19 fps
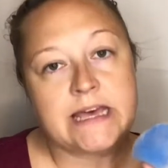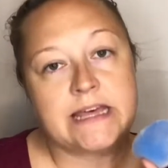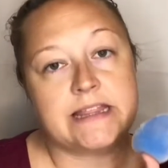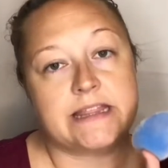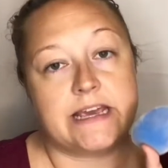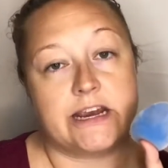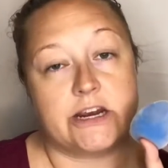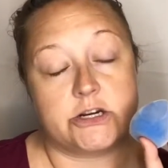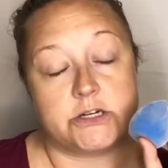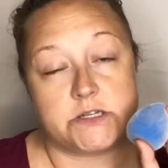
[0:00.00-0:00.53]

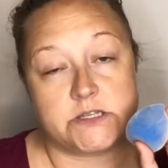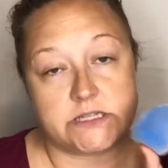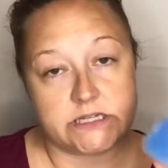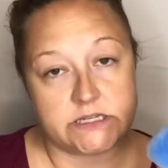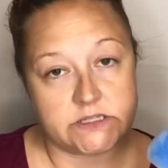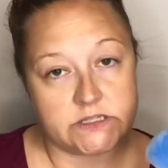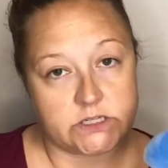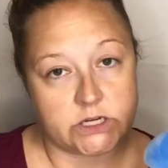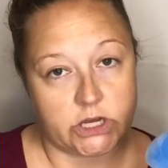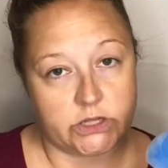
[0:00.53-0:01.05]
They are
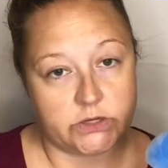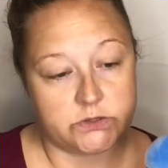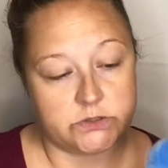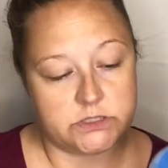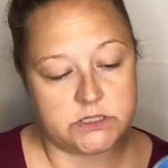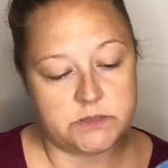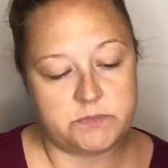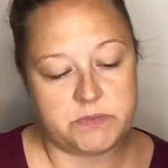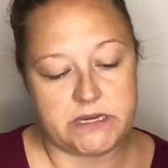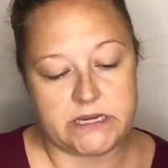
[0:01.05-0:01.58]

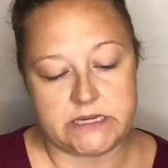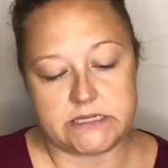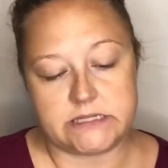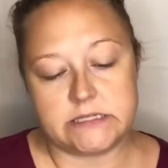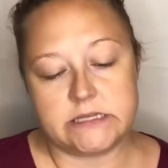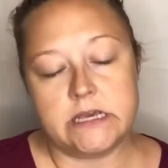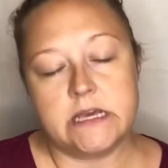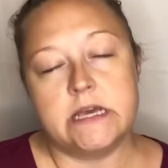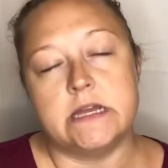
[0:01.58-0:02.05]
$6 a piece.